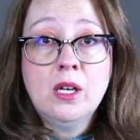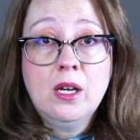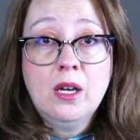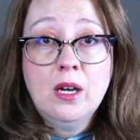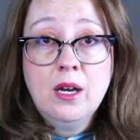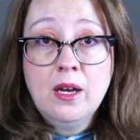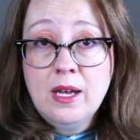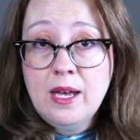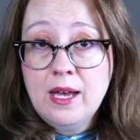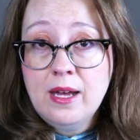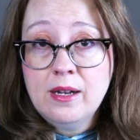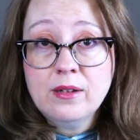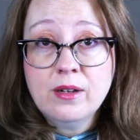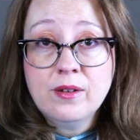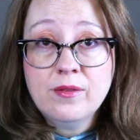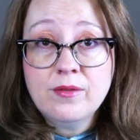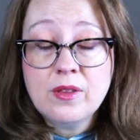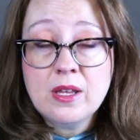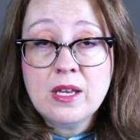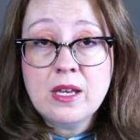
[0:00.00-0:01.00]
ahead
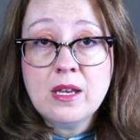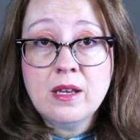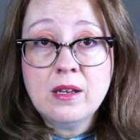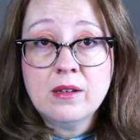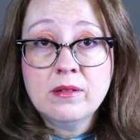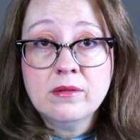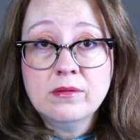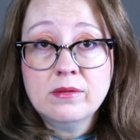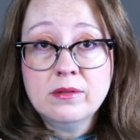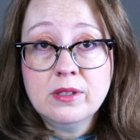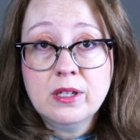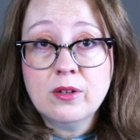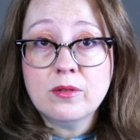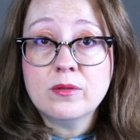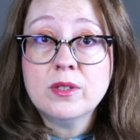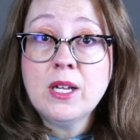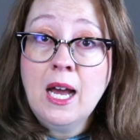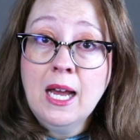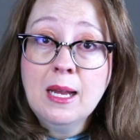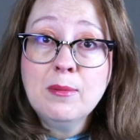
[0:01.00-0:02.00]
of the, you know,
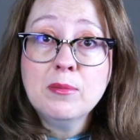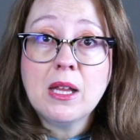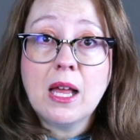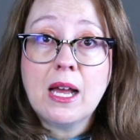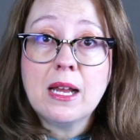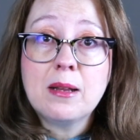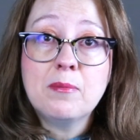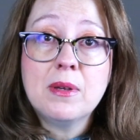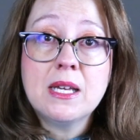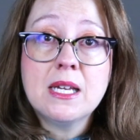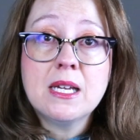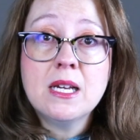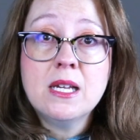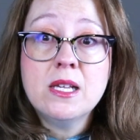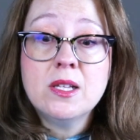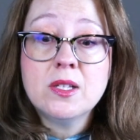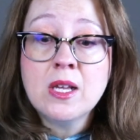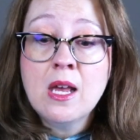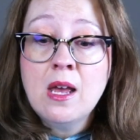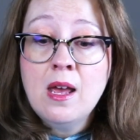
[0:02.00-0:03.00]
timeline
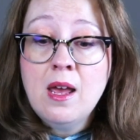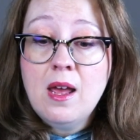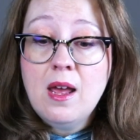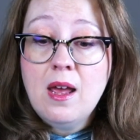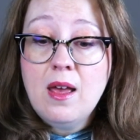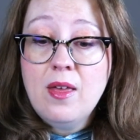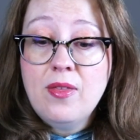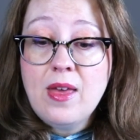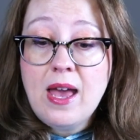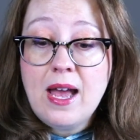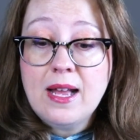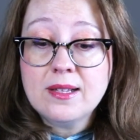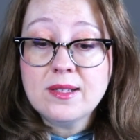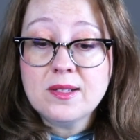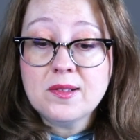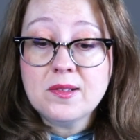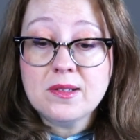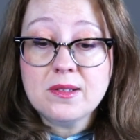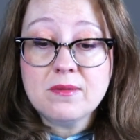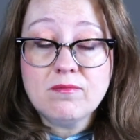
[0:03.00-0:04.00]
because
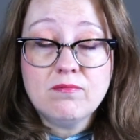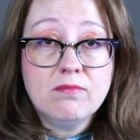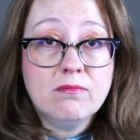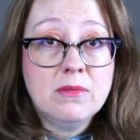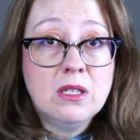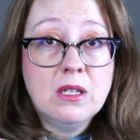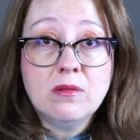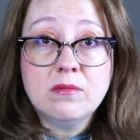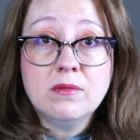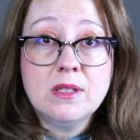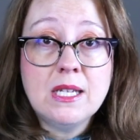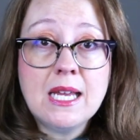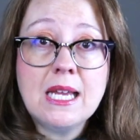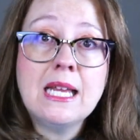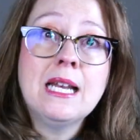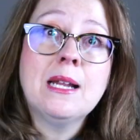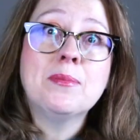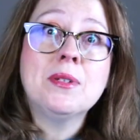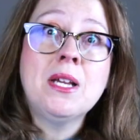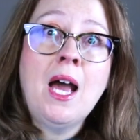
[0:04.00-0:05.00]
that's, you know,
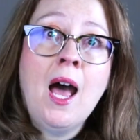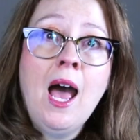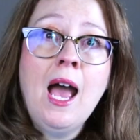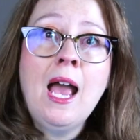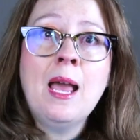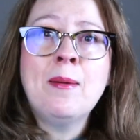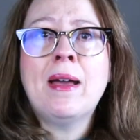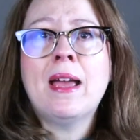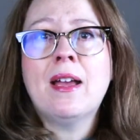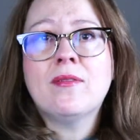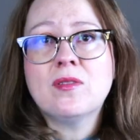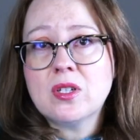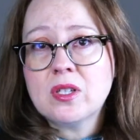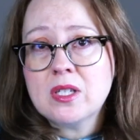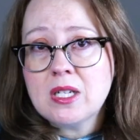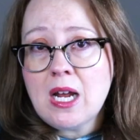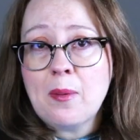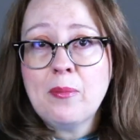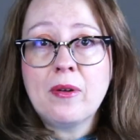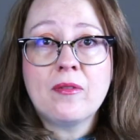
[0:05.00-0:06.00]
taking up time. I have to
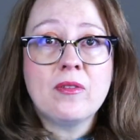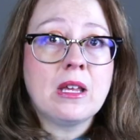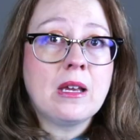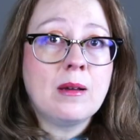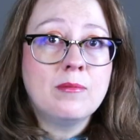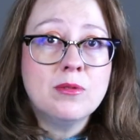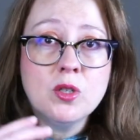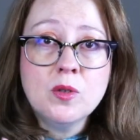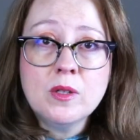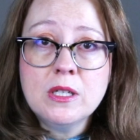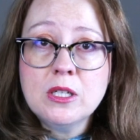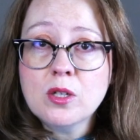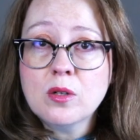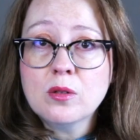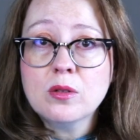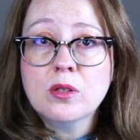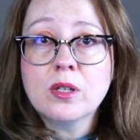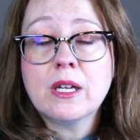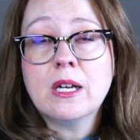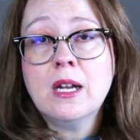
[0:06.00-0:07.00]
stop everything I'm doing to go
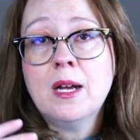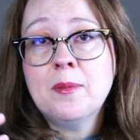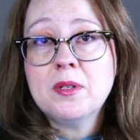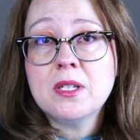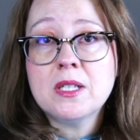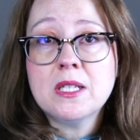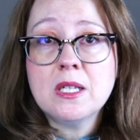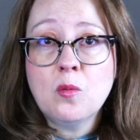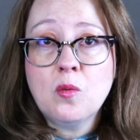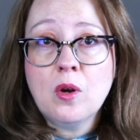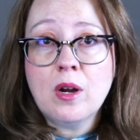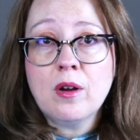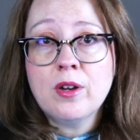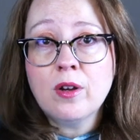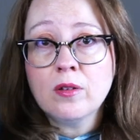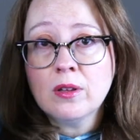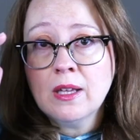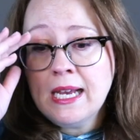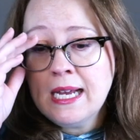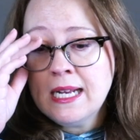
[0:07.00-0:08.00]
look it up to see where
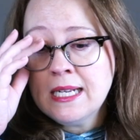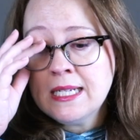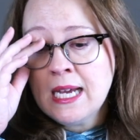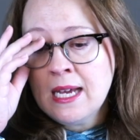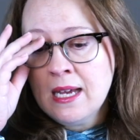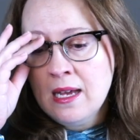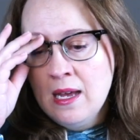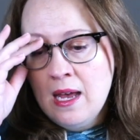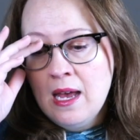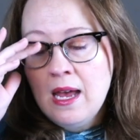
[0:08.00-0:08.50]
you're landing.